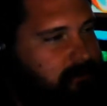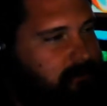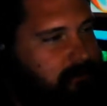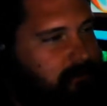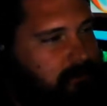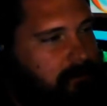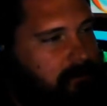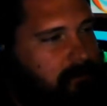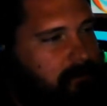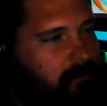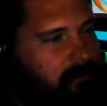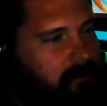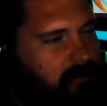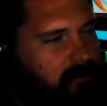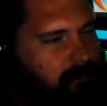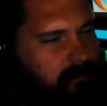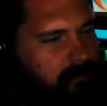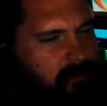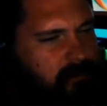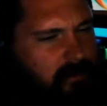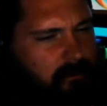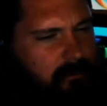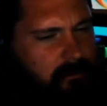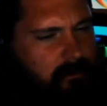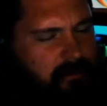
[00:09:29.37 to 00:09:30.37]
I've
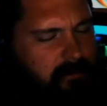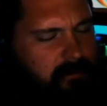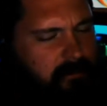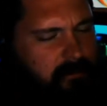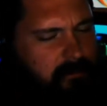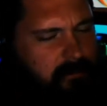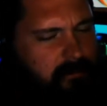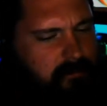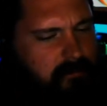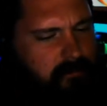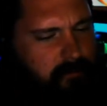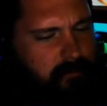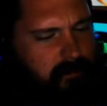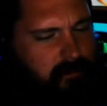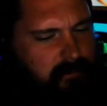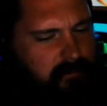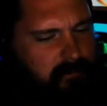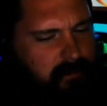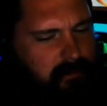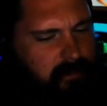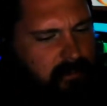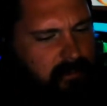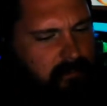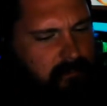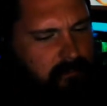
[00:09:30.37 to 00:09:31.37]
been curious about
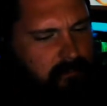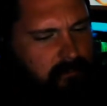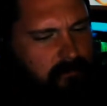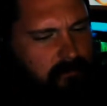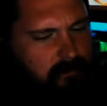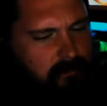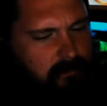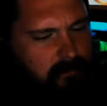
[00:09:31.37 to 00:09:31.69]
taking a look,